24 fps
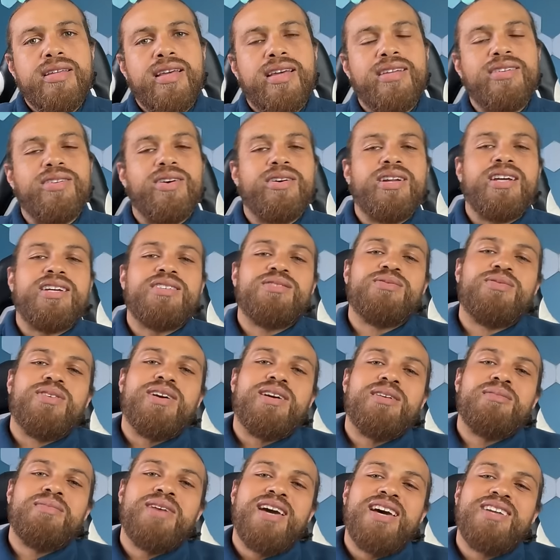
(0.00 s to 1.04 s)
I know that's
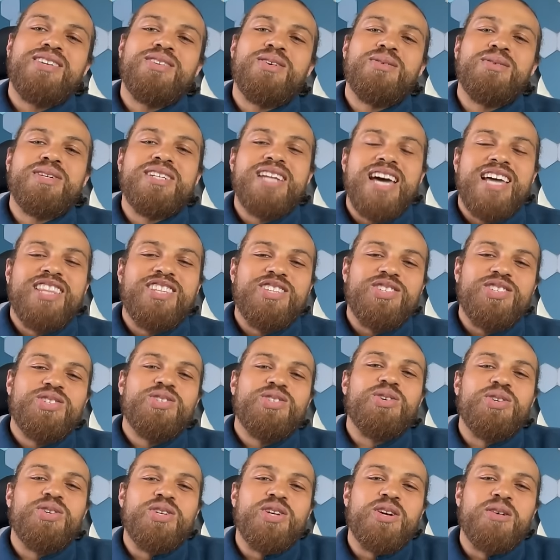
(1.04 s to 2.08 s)
right, man. I know he's not in the
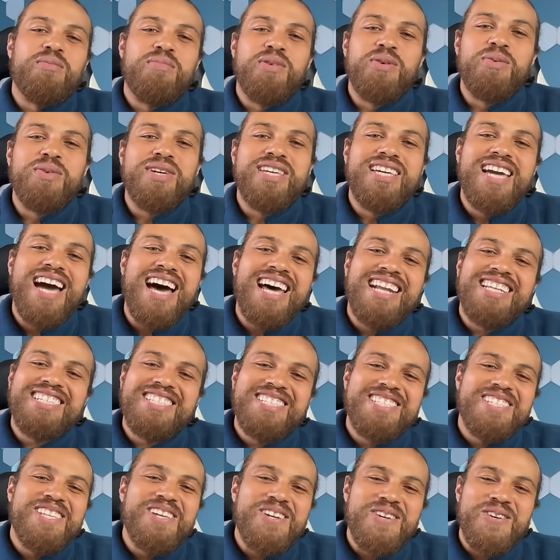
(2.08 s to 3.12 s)
studio, but we gotta
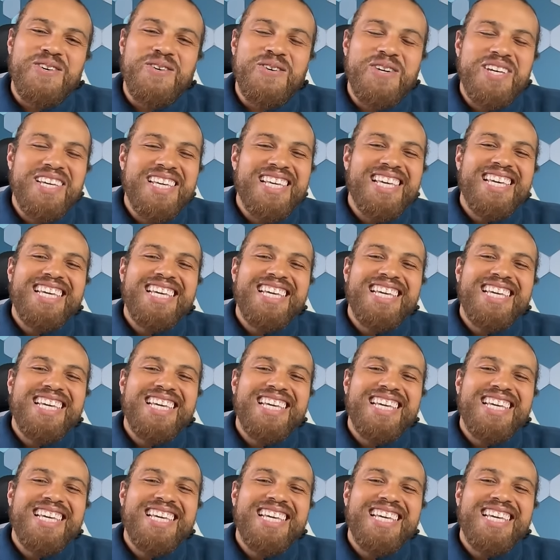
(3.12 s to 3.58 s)
still